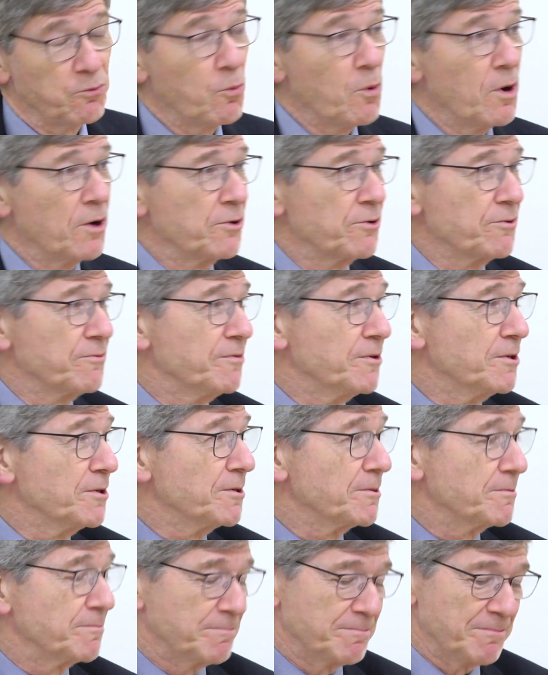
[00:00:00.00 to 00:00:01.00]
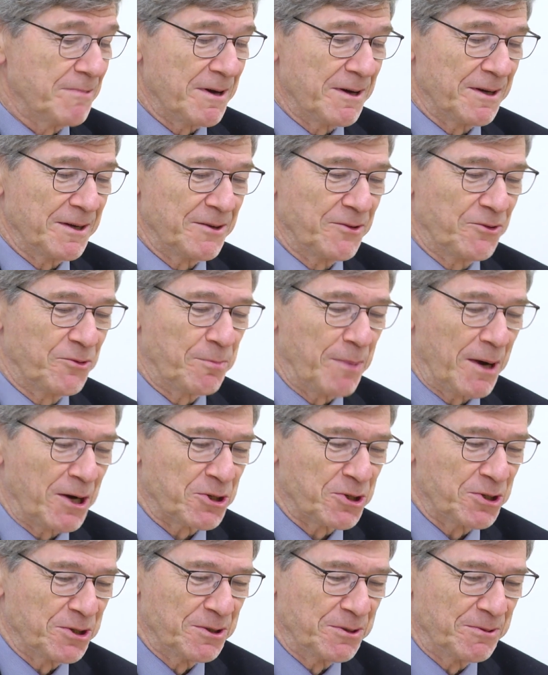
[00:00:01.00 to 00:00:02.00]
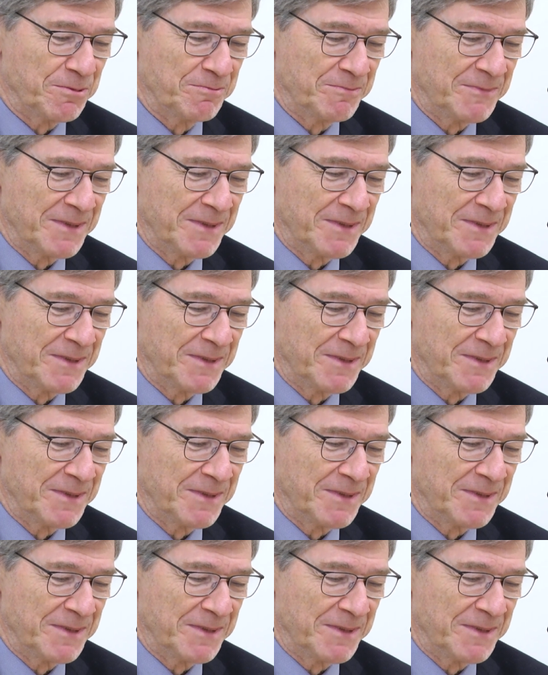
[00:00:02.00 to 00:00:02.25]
wonderful, special